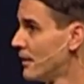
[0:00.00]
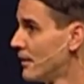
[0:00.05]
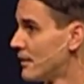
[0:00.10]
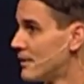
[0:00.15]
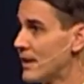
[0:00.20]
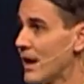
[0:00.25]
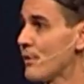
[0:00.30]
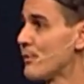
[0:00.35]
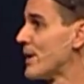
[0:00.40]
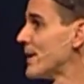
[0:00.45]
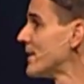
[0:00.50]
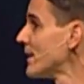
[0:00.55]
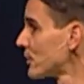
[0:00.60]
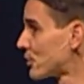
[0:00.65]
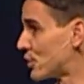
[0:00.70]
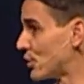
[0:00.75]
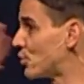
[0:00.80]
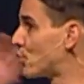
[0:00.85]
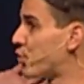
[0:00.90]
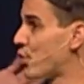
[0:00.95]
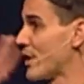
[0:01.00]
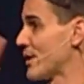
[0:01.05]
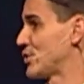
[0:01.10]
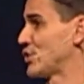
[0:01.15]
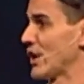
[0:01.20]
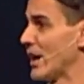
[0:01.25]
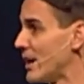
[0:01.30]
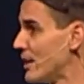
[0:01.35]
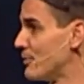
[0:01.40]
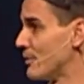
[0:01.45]
That right there could
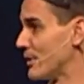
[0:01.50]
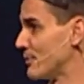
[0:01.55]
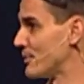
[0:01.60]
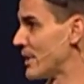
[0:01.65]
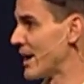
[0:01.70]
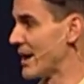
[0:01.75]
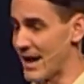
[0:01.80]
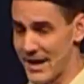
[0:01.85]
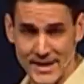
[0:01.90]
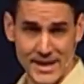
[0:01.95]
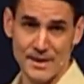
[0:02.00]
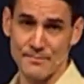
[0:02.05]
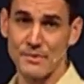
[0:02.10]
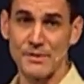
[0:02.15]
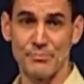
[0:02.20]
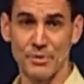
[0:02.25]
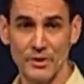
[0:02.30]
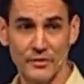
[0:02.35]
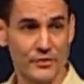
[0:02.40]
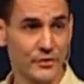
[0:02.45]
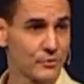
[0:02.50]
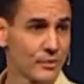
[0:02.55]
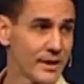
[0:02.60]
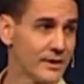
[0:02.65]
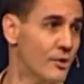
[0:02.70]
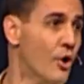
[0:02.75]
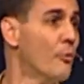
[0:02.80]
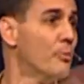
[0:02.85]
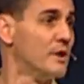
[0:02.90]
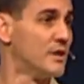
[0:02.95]
crush anyone, right? I can't be perfect, right?
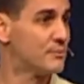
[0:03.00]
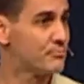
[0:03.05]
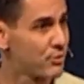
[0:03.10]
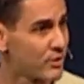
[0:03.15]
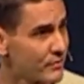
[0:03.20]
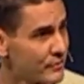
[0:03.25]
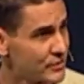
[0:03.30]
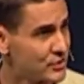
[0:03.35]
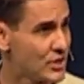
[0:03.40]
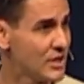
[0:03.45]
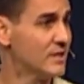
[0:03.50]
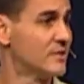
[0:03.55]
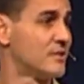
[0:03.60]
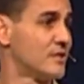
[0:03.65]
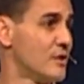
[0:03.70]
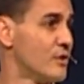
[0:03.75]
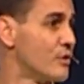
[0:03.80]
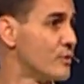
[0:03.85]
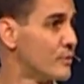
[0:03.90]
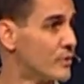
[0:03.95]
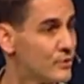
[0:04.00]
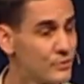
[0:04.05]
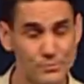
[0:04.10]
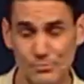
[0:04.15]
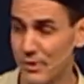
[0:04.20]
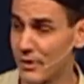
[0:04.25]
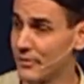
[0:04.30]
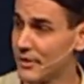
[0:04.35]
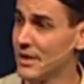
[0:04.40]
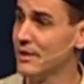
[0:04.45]
Nobody's perfect. Jesus is the only one who's
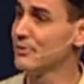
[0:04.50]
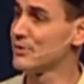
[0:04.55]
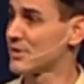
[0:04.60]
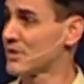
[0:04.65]
perfect. He was